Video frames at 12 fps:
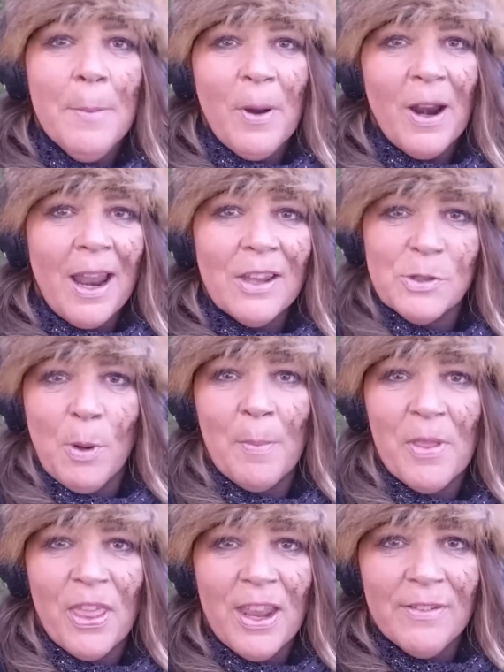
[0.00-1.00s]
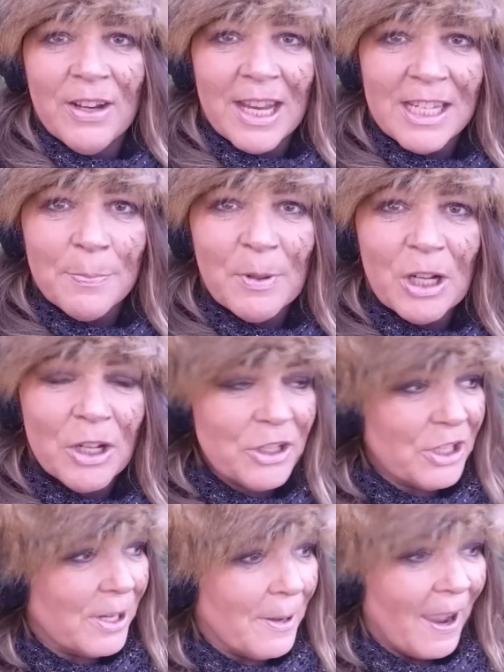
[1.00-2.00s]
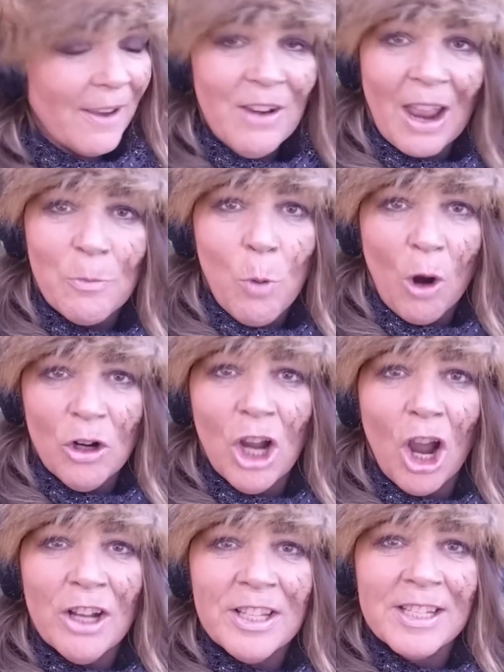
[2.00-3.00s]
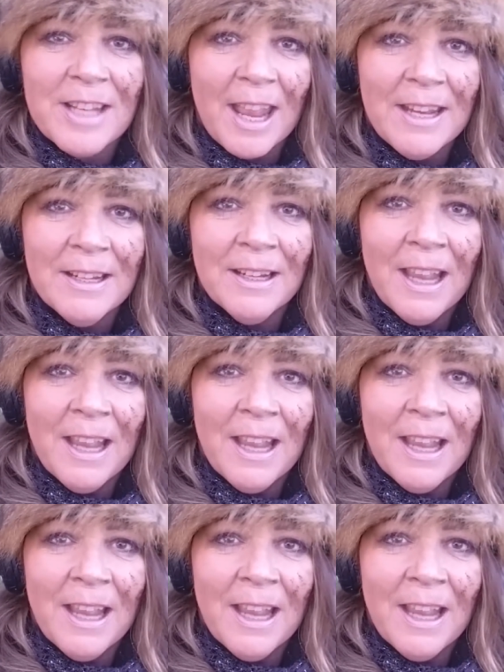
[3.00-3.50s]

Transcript: But that's what my theory is, because I haven't had one coin today,